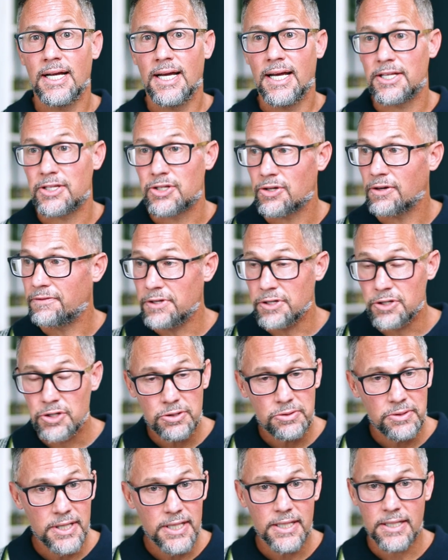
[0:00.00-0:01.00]
And so if you
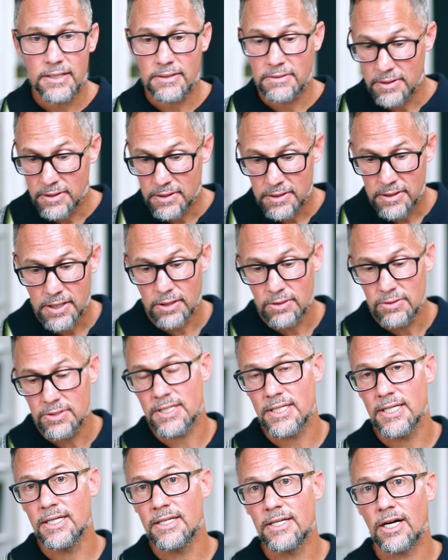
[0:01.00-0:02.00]
do need it, go
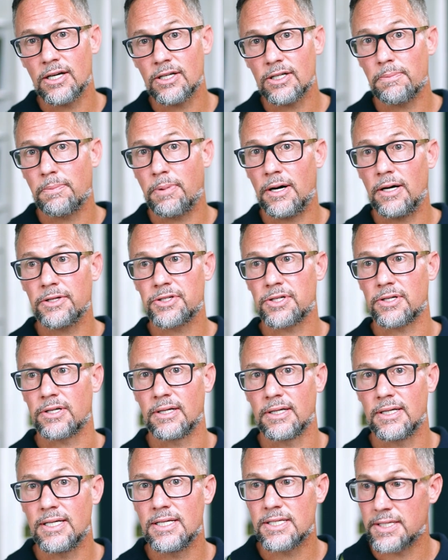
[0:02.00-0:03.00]
see Dr.
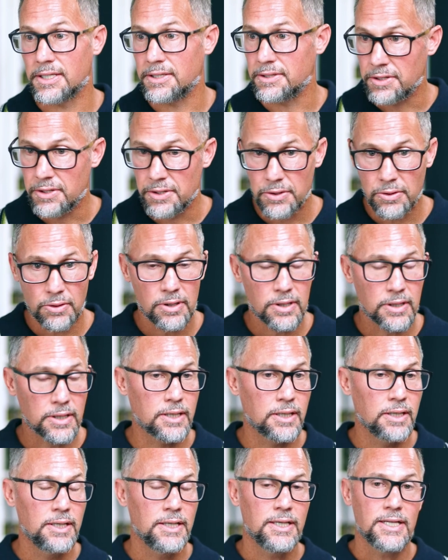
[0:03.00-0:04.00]
Palter. He's in New York.